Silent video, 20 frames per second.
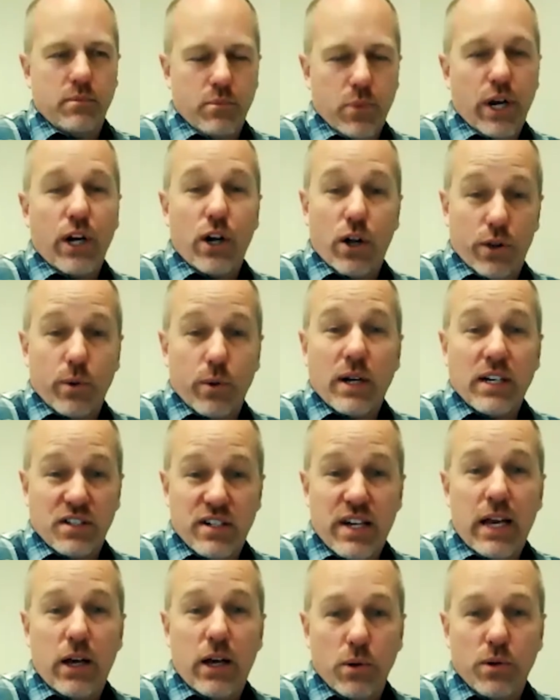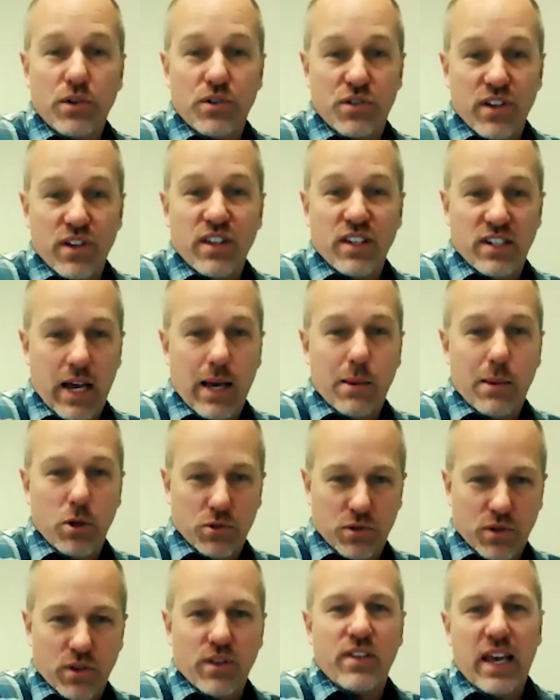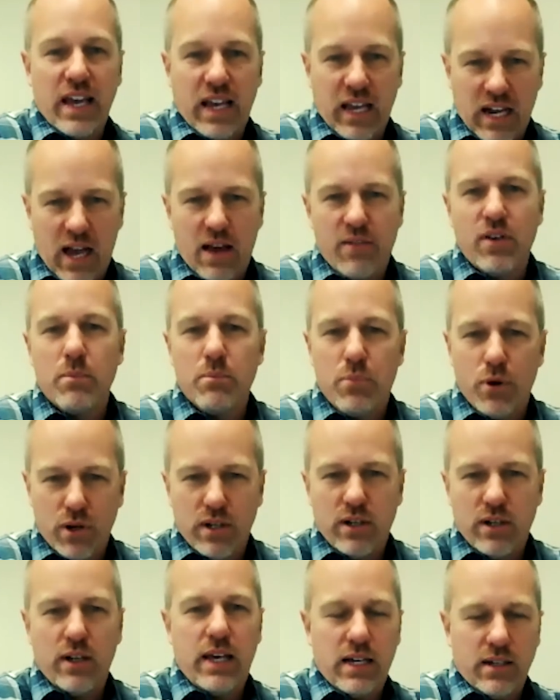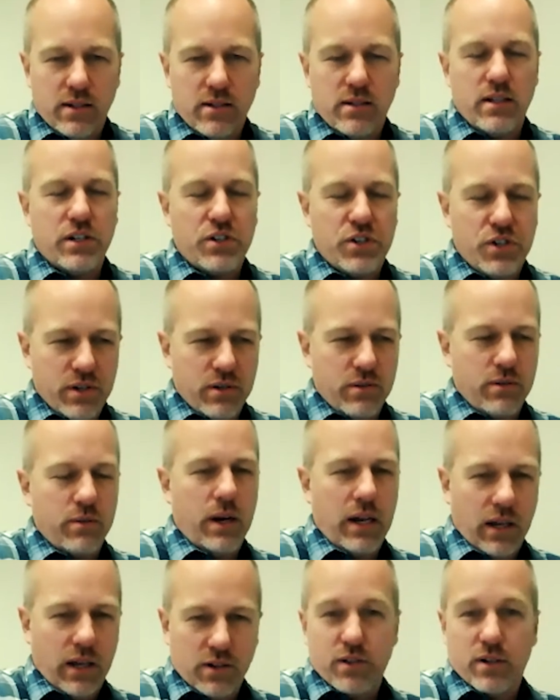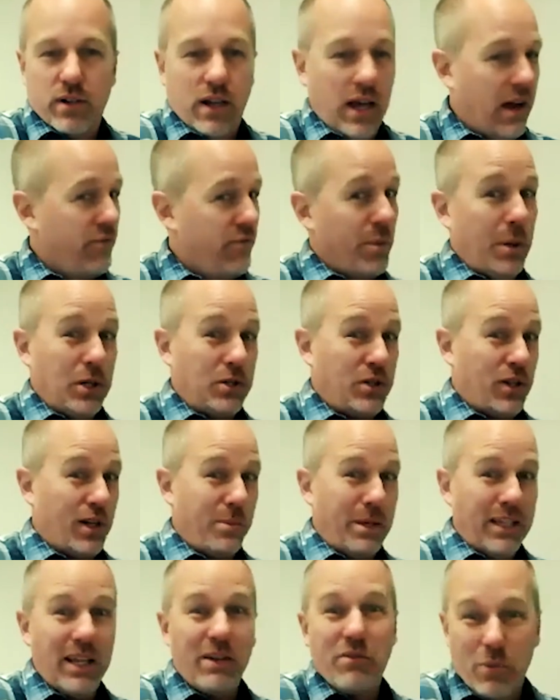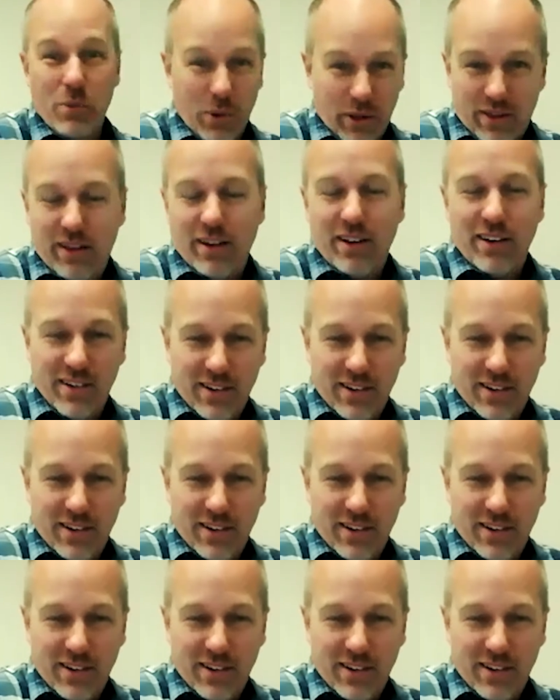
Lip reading: bringing all the right stakeholders to the table so that they can have input into that decision, right? Because everybody's going to be living with it.